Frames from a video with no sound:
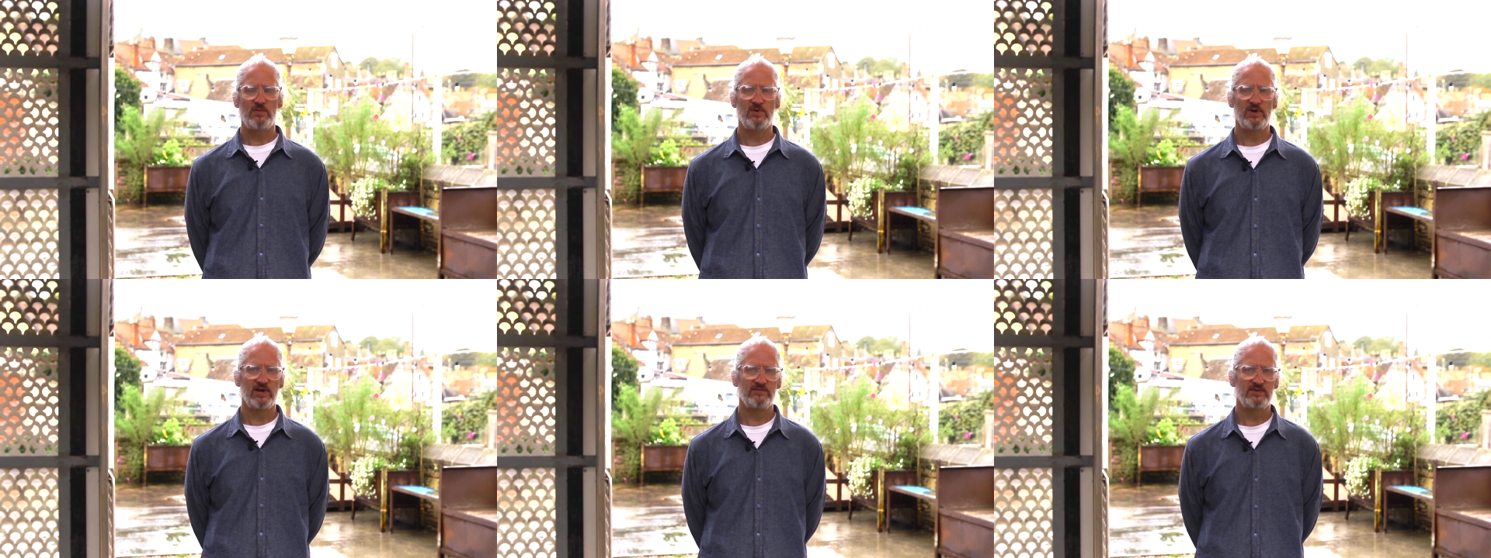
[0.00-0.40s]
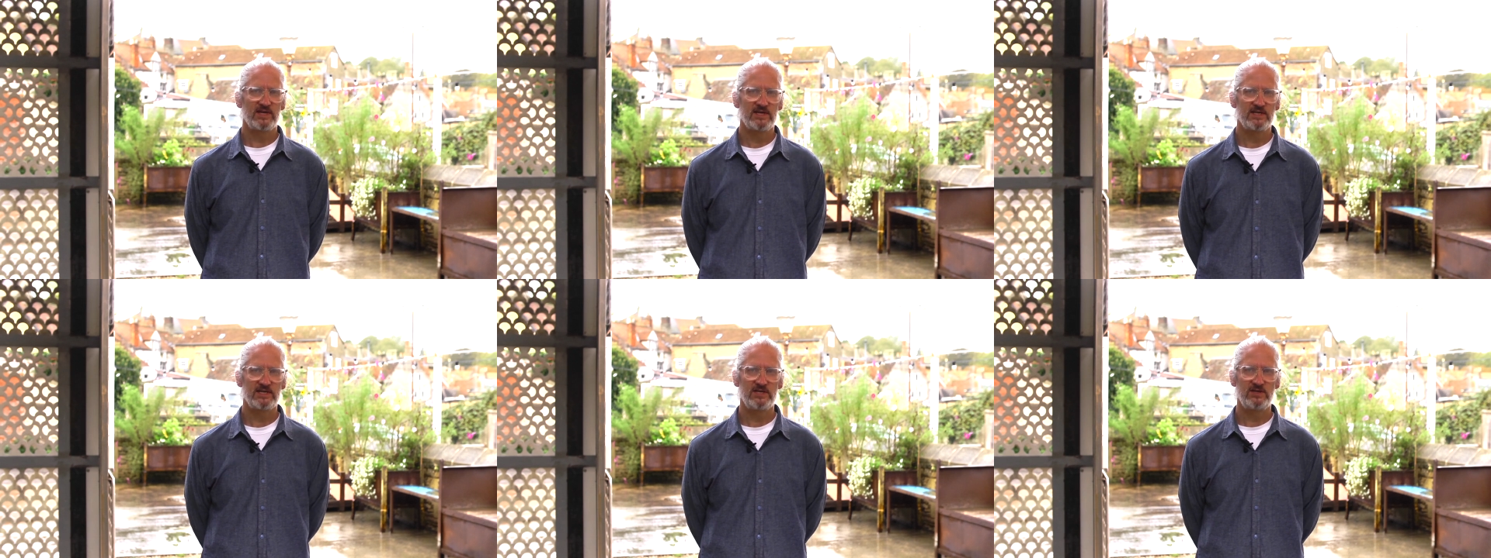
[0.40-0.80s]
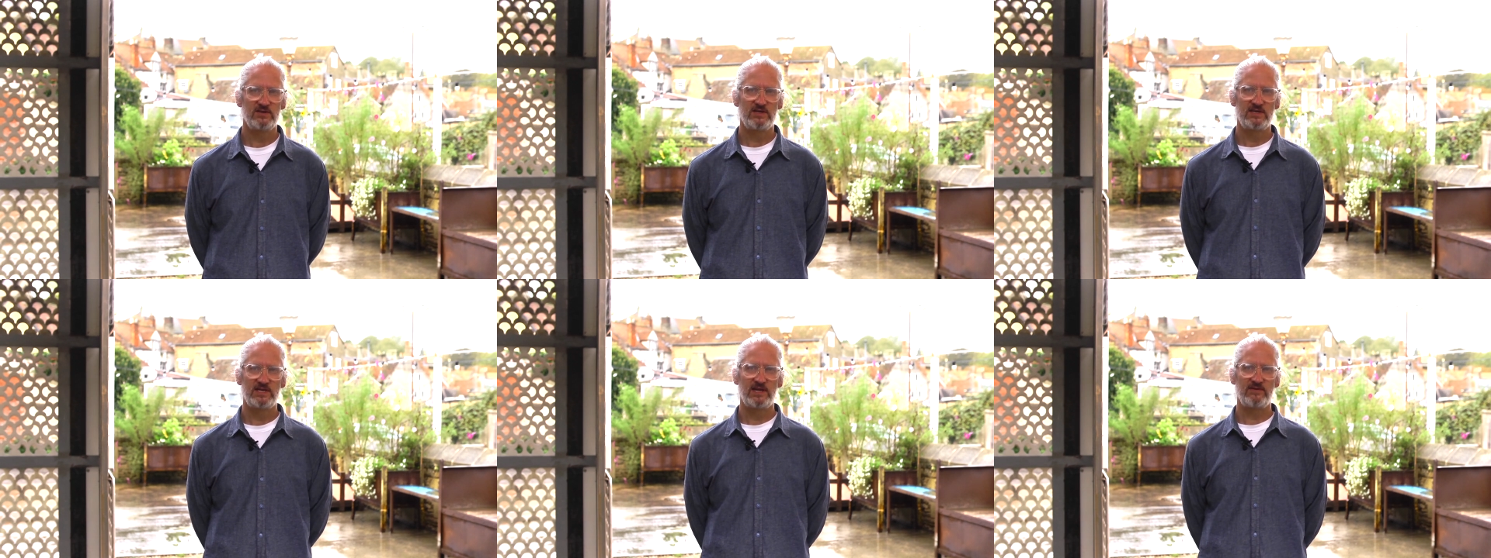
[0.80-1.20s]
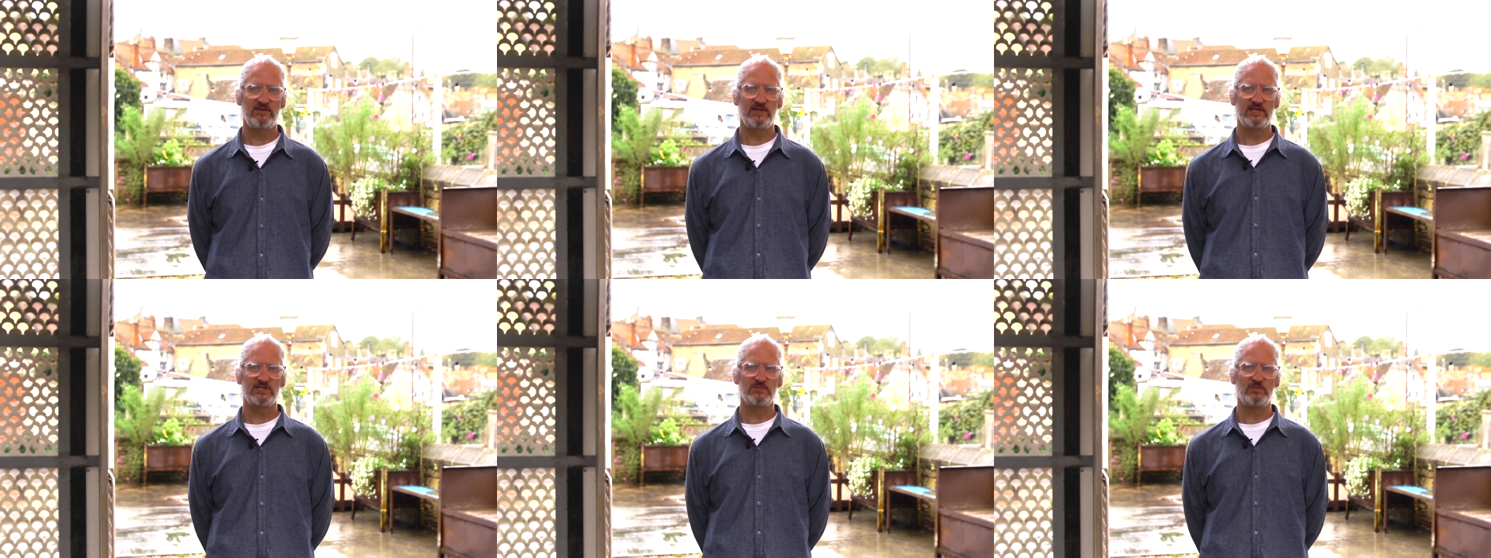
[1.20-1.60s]
we'd love to continue
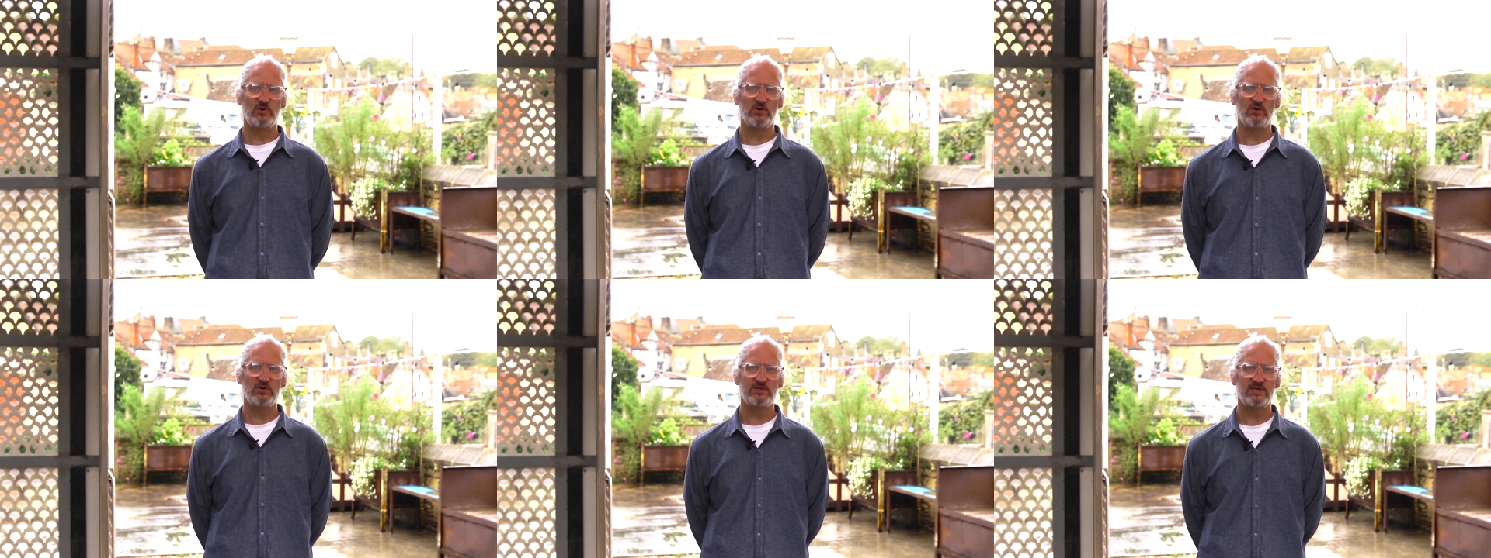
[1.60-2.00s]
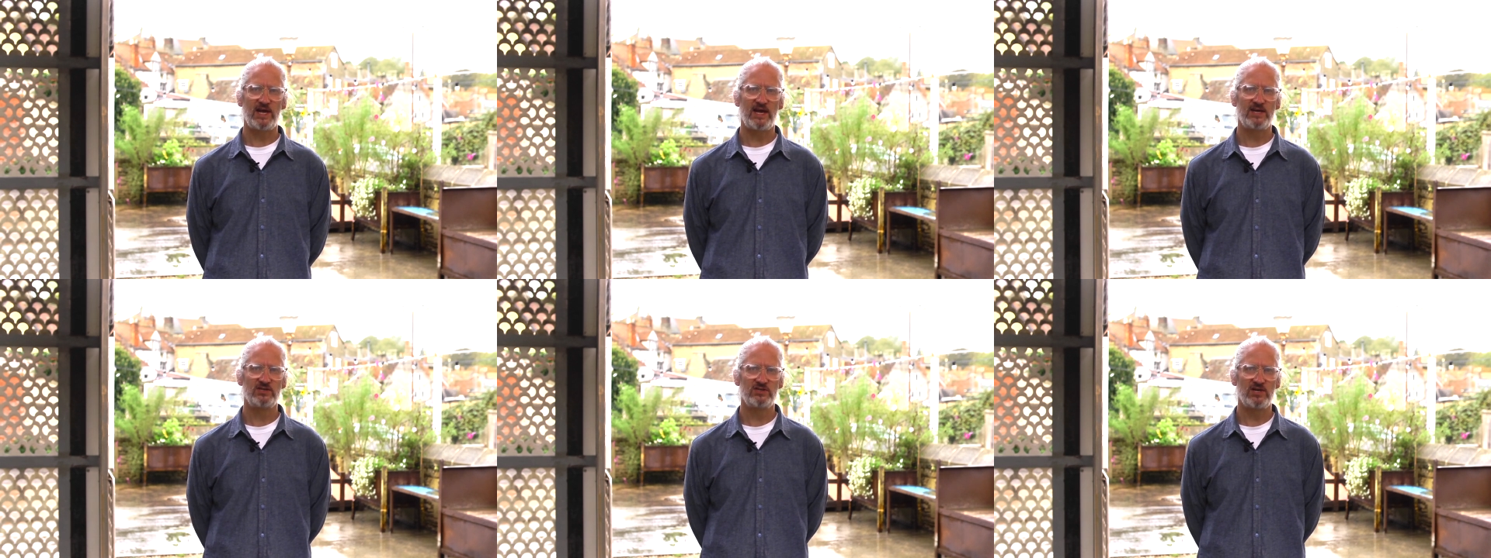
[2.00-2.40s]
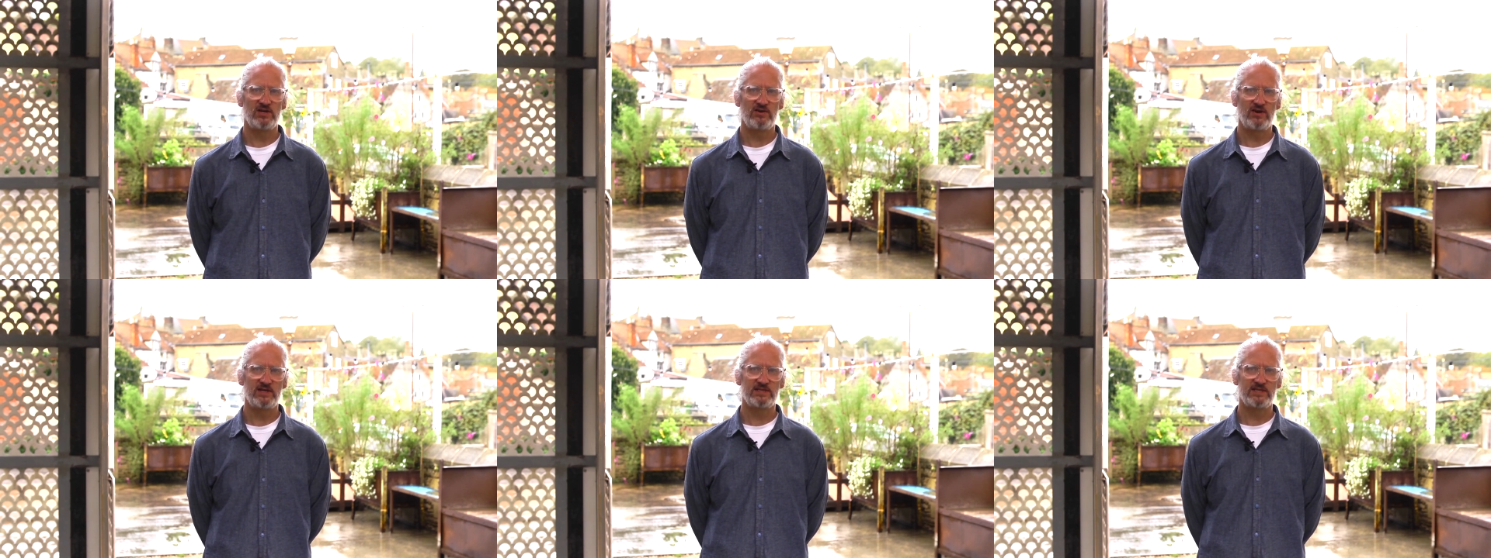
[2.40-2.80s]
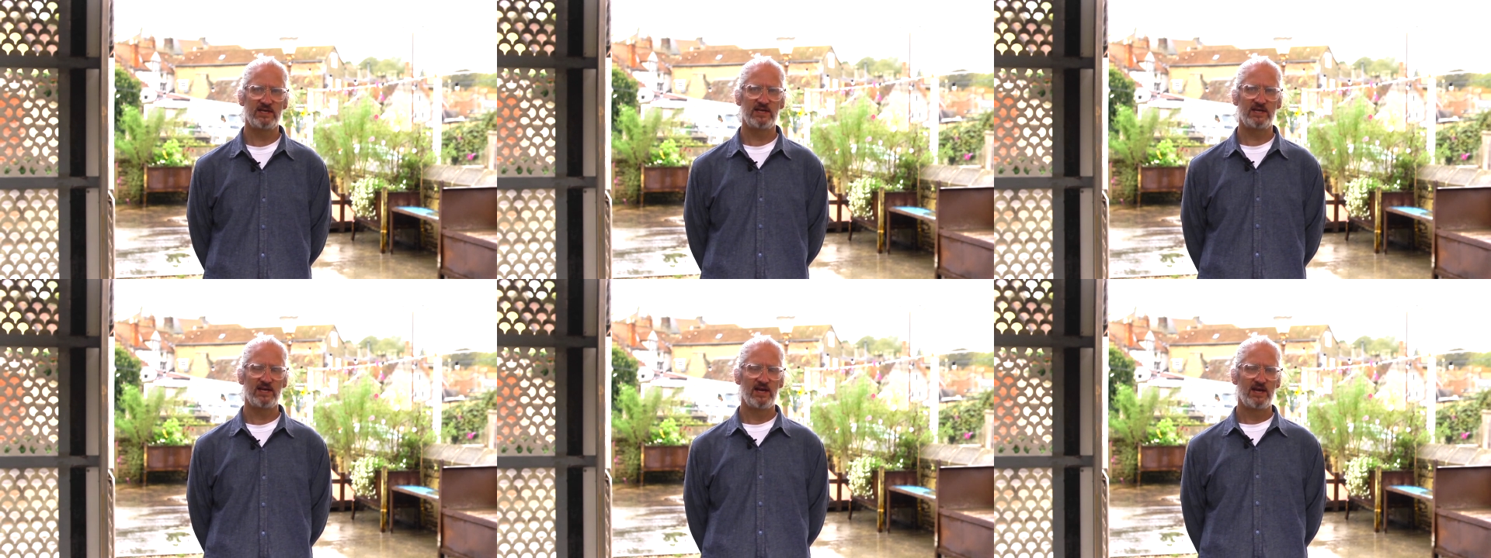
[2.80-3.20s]
giving this support and
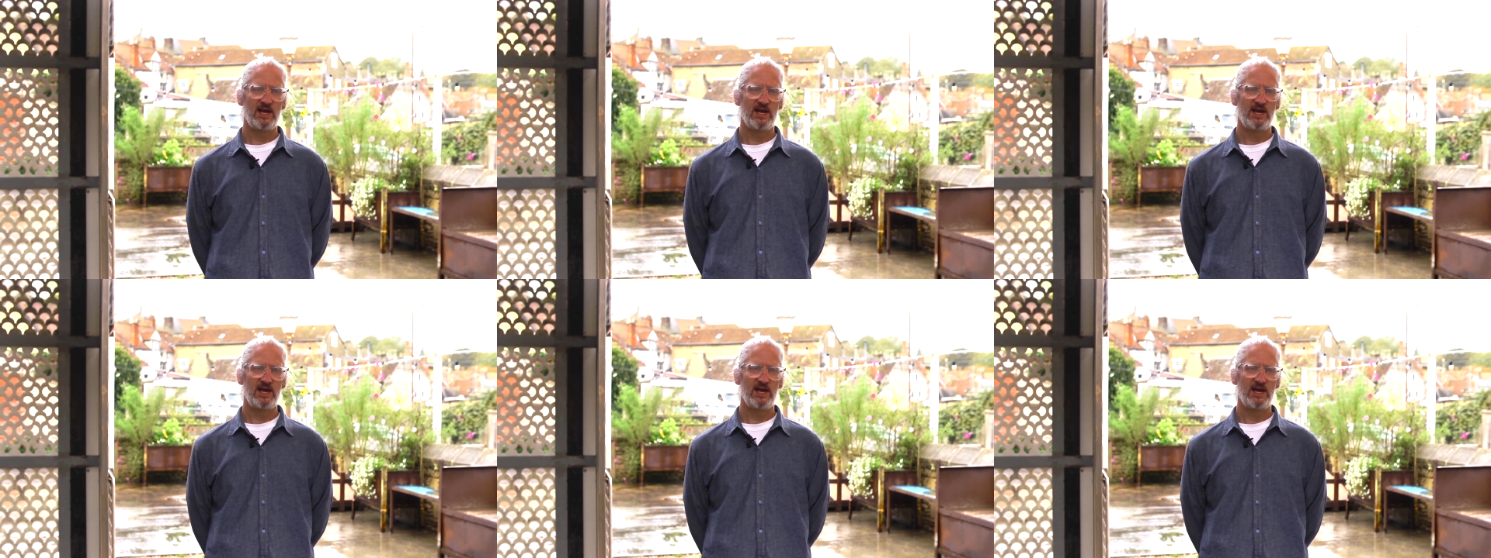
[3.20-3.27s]
generating